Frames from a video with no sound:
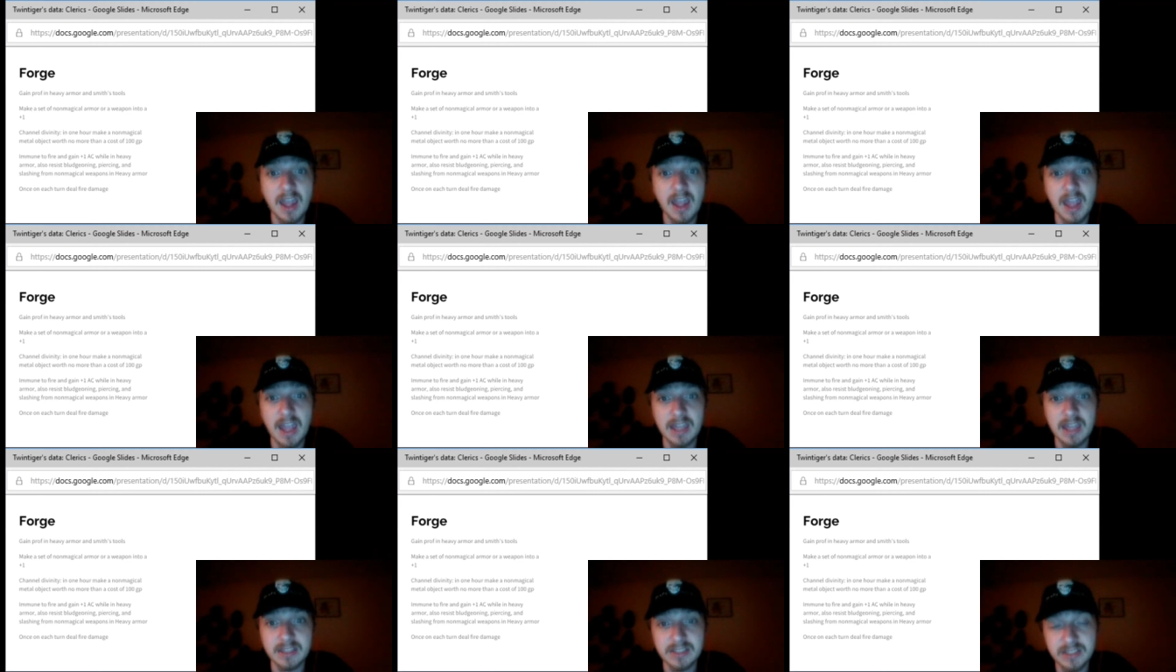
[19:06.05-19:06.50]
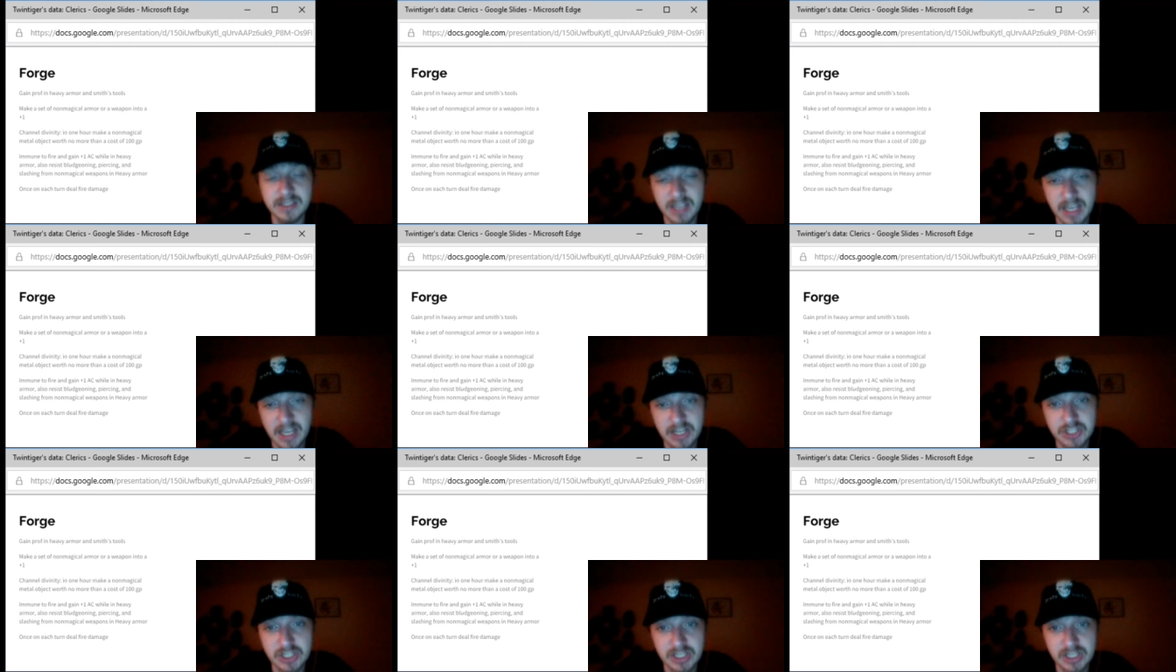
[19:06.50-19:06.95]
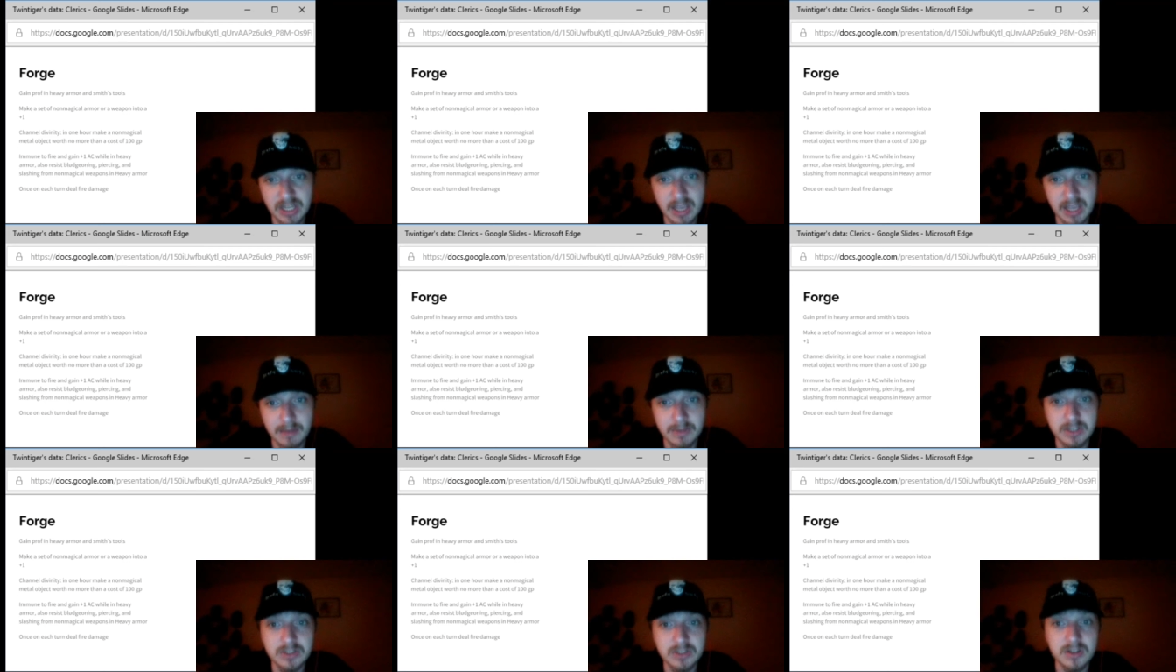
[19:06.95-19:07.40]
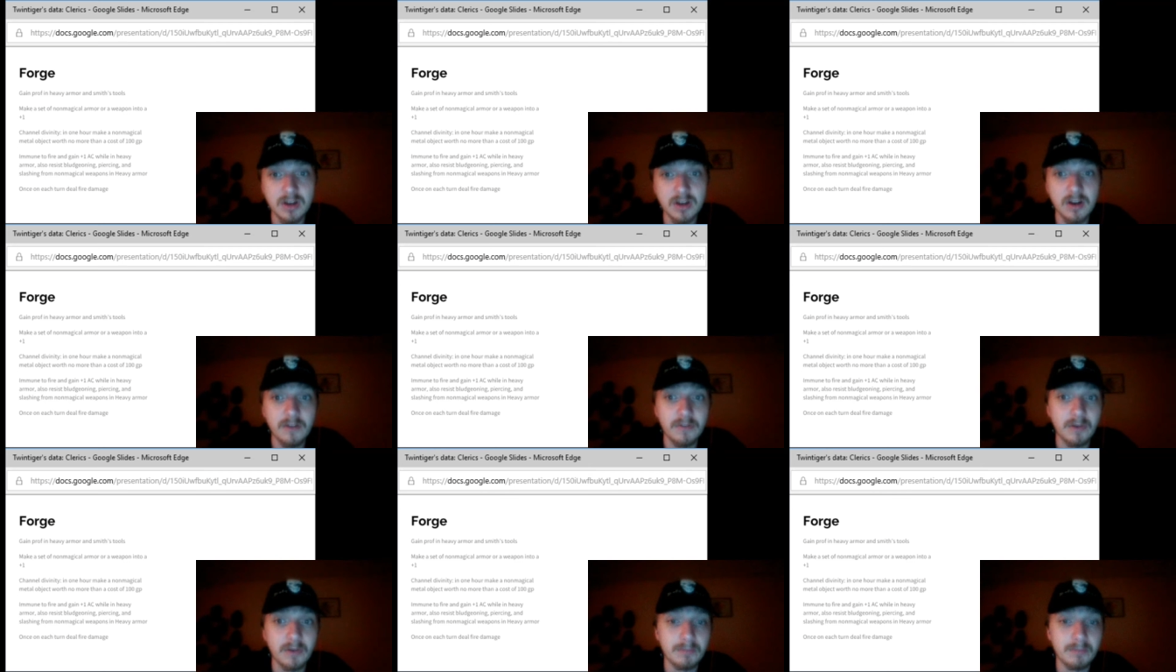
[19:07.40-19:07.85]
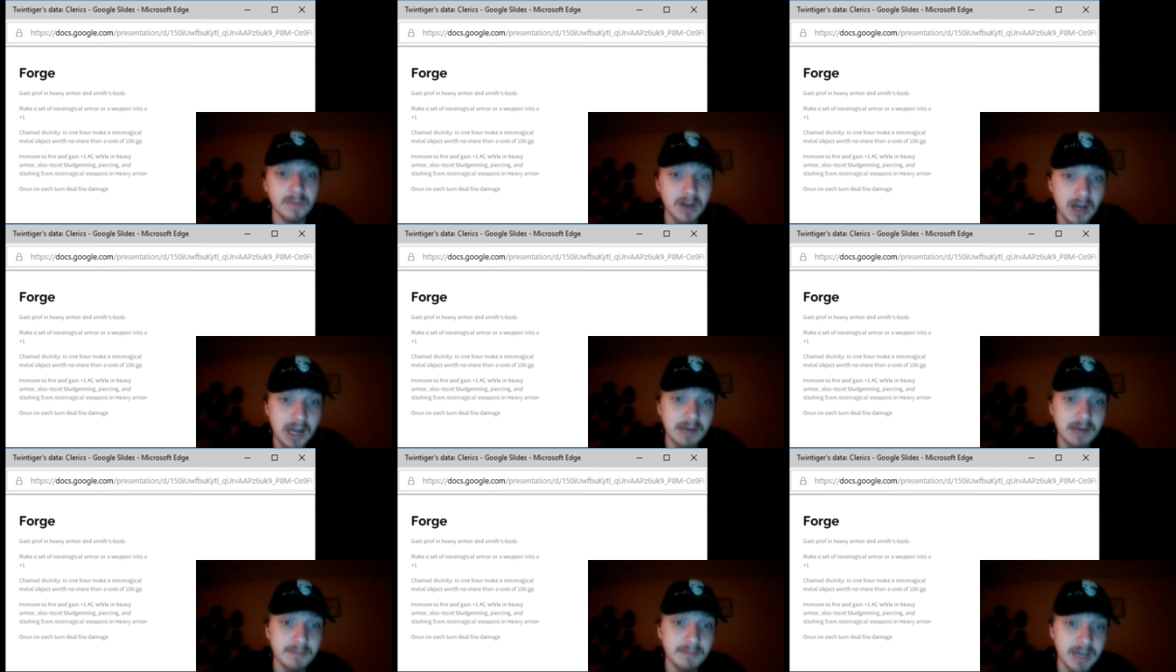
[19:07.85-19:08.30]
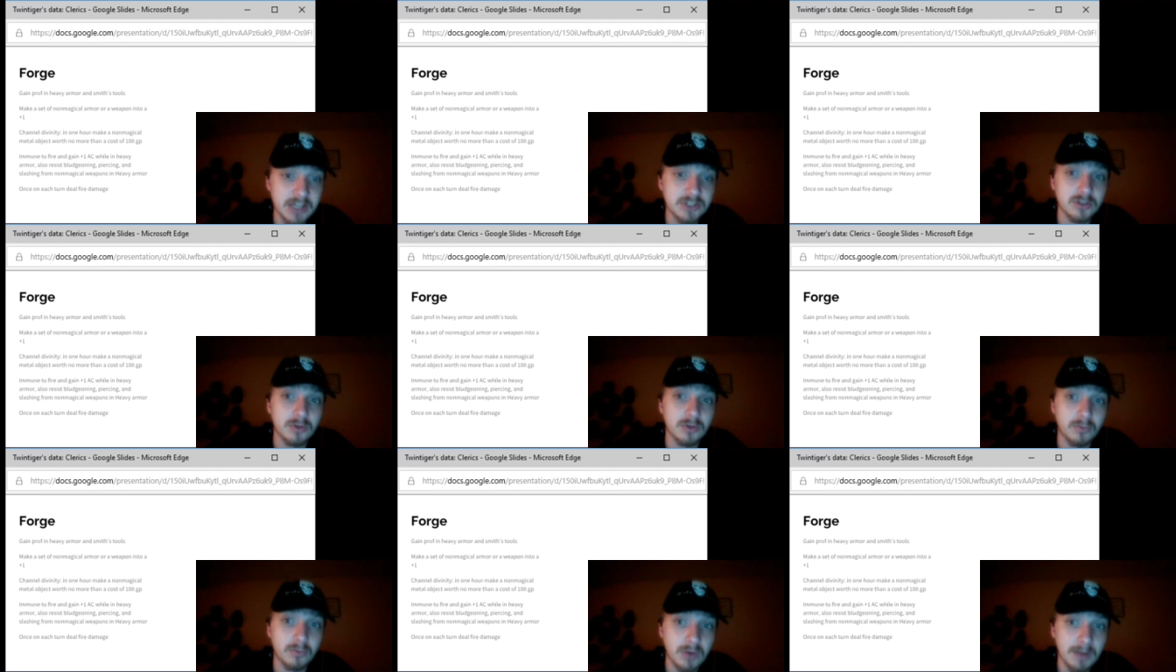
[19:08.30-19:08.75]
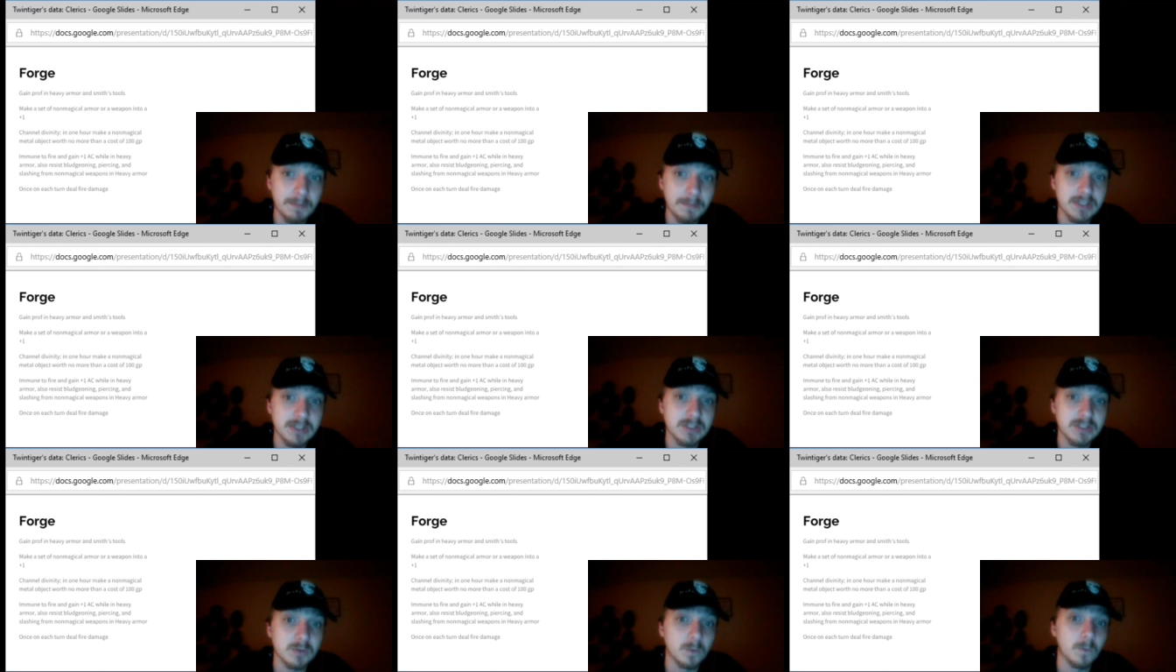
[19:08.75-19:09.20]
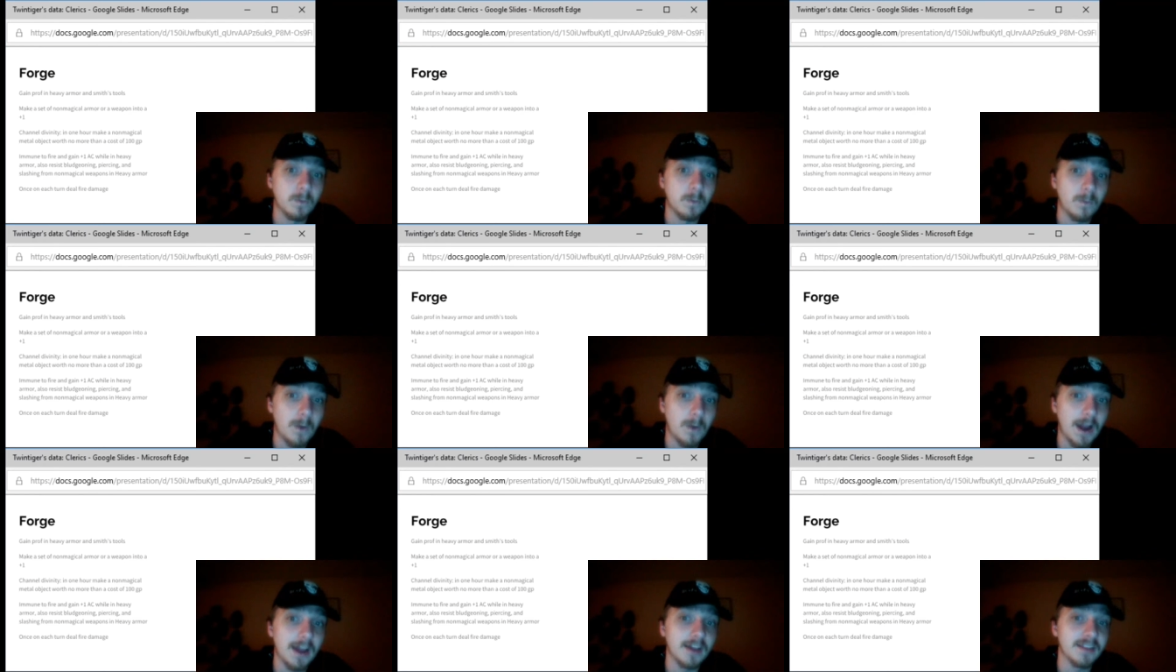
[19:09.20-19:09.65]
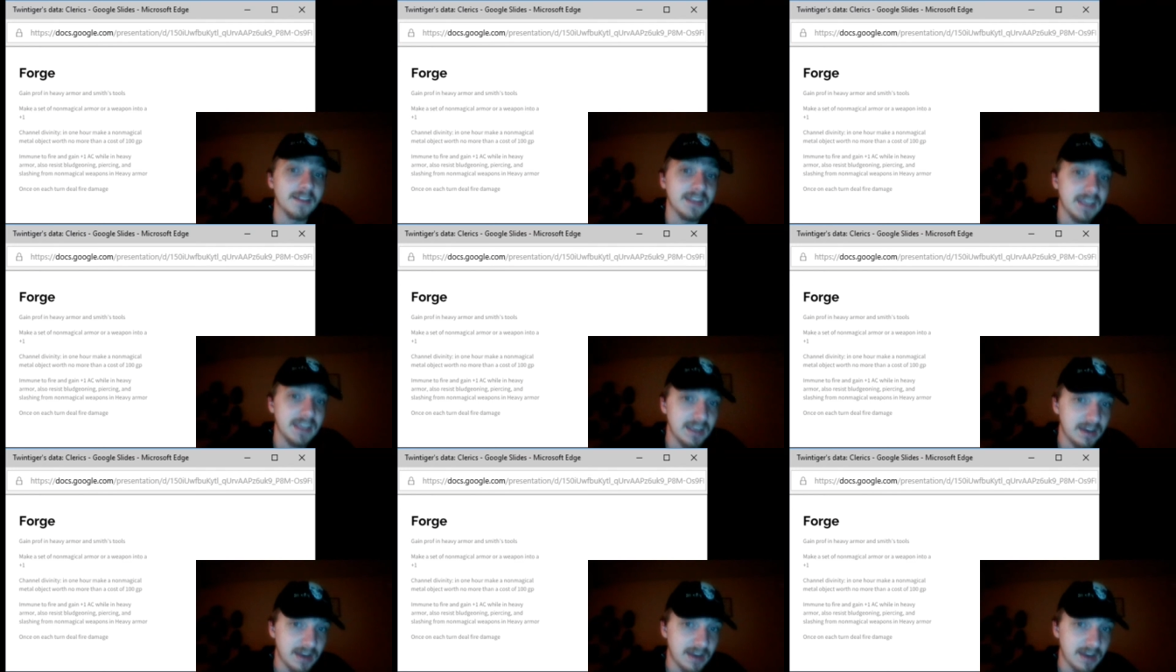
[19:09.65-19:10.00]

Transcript: and slashing damage from non magical weapons while in